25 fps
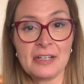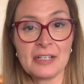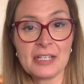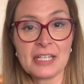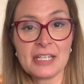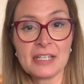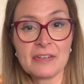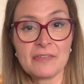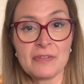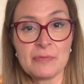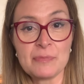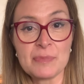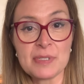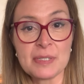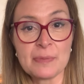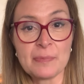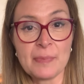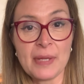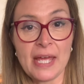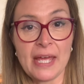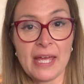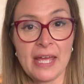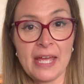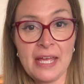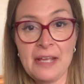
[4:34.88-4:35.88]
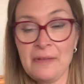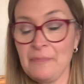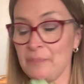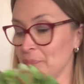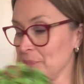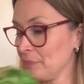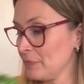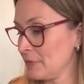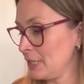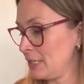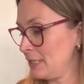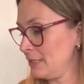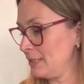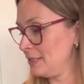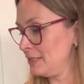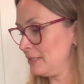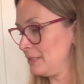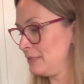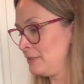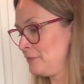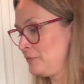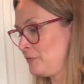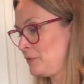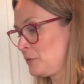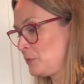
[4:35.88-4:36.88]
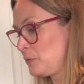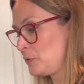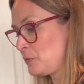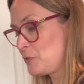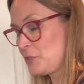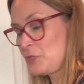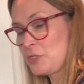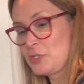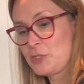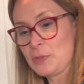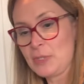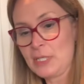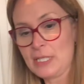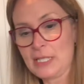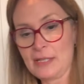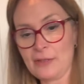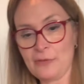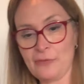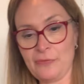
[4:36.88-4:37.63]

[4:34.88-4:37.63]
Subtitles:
Give him some hair if you want to do a little